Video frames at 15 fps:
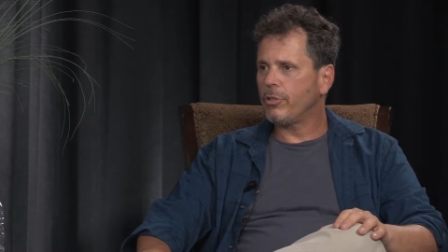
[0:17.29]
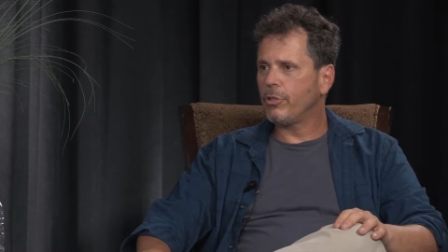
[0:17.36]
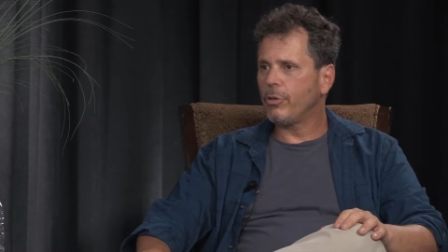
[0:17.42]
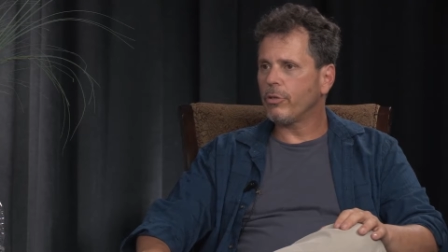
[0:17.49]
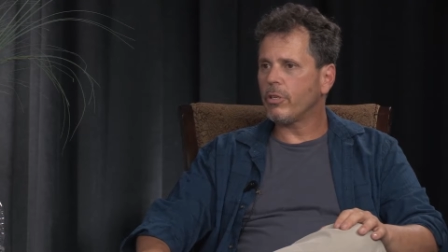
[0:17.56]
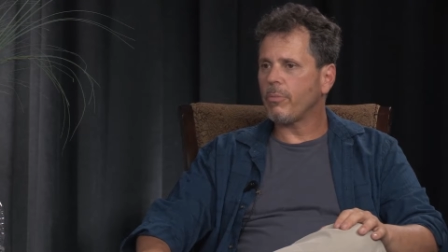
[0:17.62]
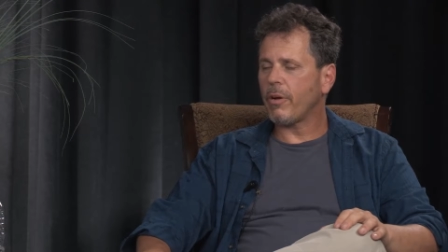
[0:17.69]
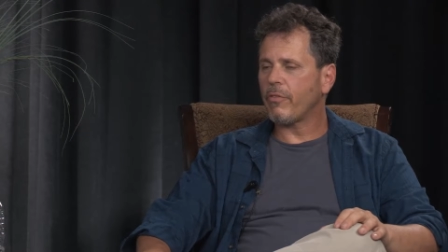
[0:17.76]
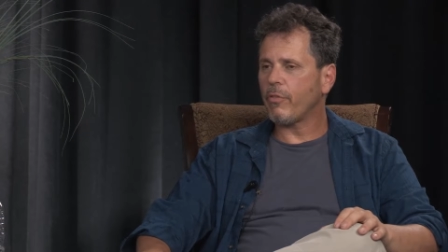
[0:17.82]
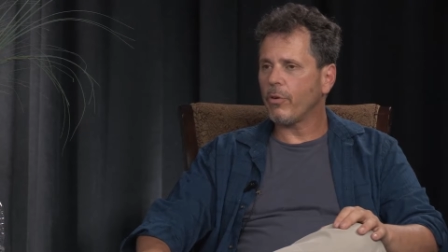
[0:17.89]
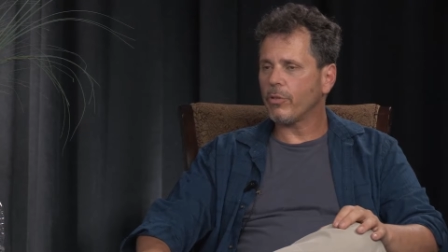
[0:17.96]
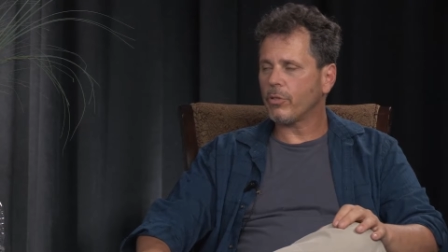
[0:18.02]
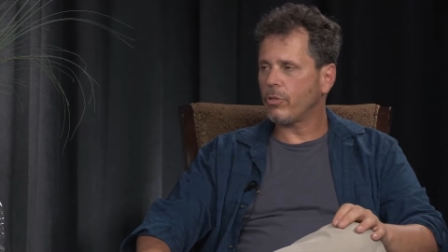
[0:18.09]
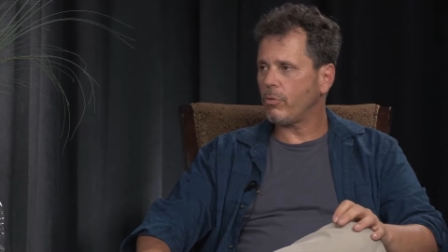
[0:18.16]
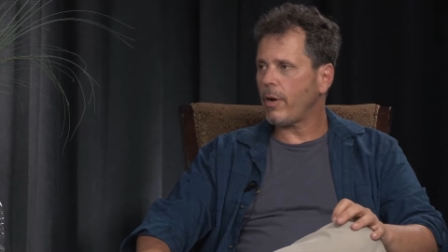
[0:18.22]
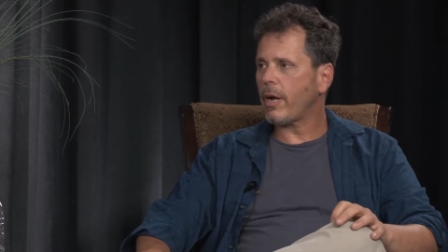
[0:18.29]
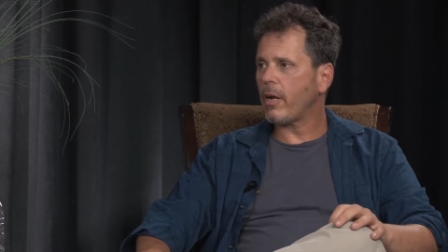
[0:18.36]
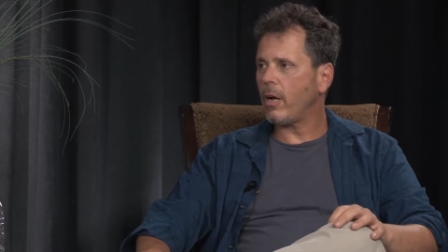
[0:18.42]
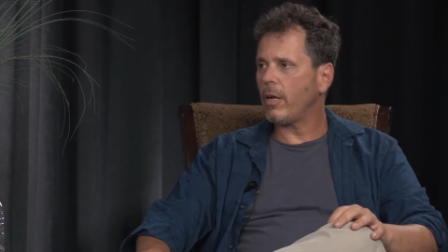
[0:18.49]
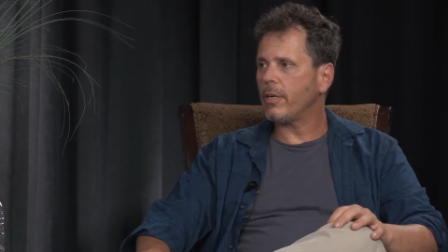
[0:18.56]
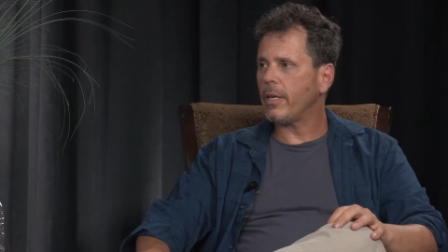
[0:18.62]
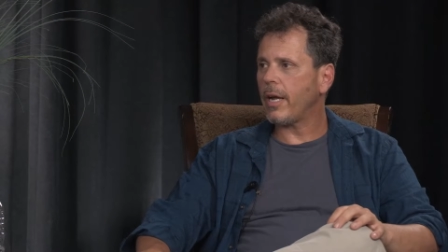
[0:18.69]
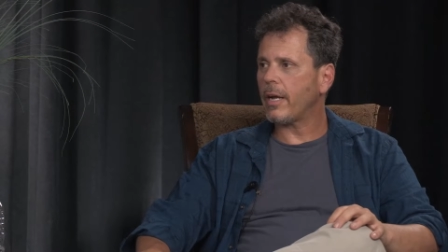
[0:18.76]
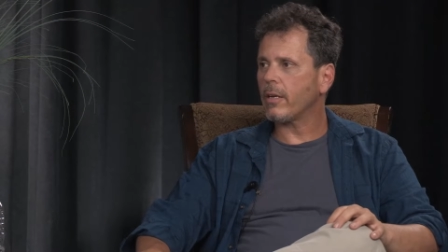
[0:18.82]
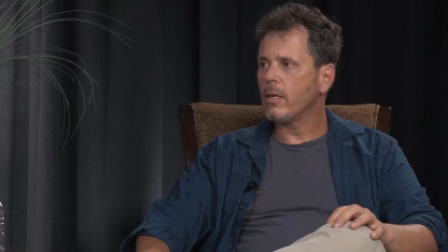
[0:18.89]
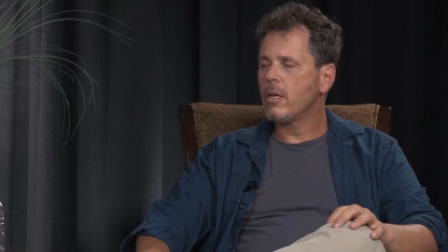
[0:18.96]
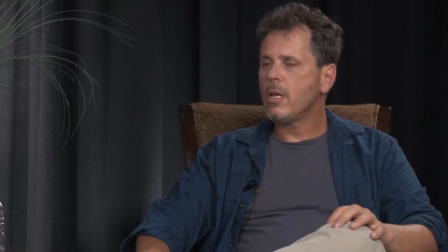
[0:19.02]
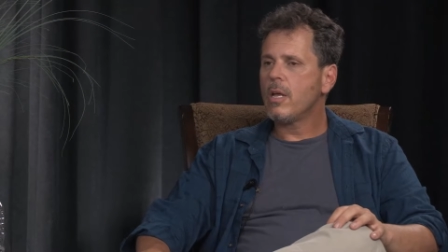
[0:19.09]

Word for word: is usually my first direct contact. Okay.